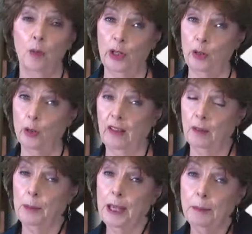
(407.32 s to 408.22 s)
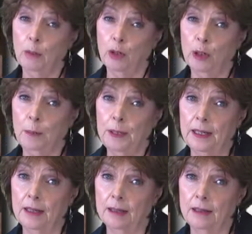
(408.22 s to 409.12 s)
We could have a paperwork
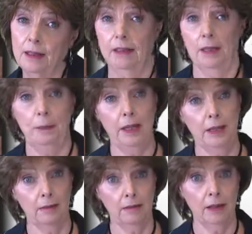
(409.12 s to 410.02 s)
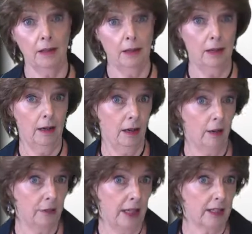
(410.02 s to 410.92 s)
pig, the pig
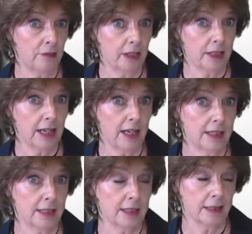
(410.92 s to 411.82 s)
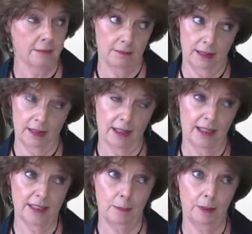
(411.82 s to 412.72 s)
of end of year taxes. Now
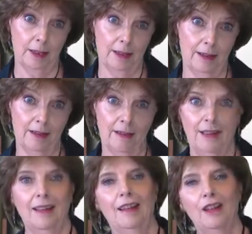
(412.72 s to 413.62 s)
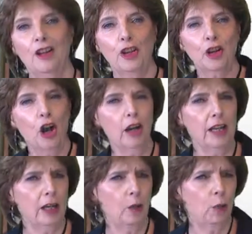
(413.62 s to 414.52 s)
that's a pig. The
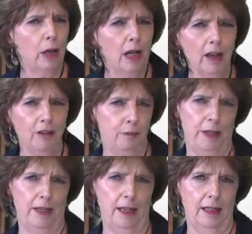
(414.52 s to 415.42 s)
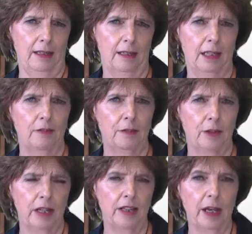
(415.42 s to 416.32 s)
colleague we love piggy, if
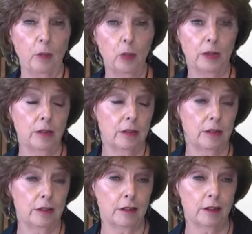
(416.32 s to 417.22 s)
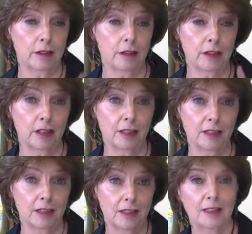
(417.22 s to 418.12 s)
only they would,
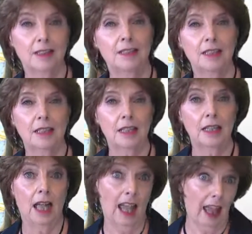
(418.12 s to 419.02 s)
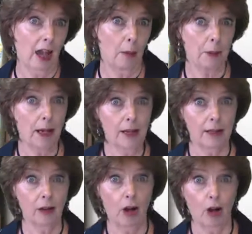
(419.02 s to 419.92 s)
Our
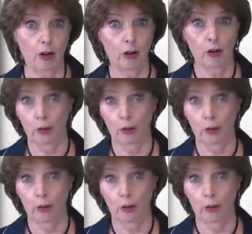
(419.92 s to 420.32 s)
partner hog